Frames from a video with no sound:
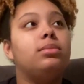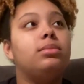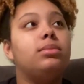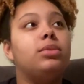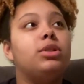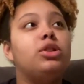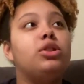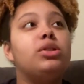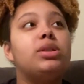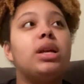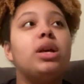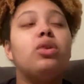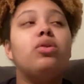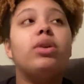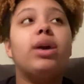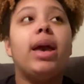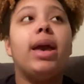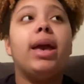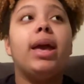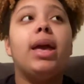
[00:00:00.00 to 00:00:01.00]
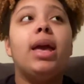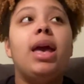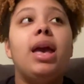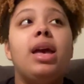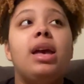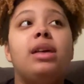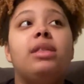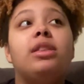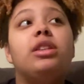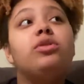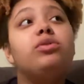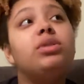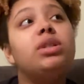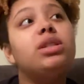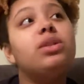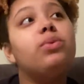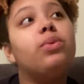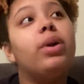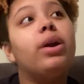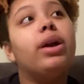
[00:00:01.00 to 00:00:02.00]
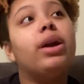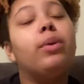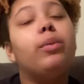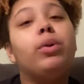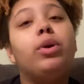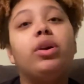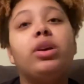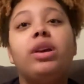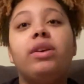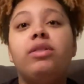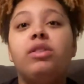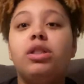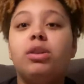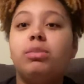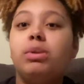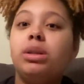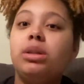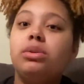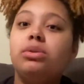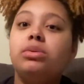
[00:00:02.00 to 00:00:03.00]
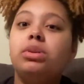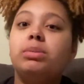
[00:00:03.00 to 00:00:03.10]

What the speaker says: she was like, okay, if this one doesn't work, we're gonna give you the balloon.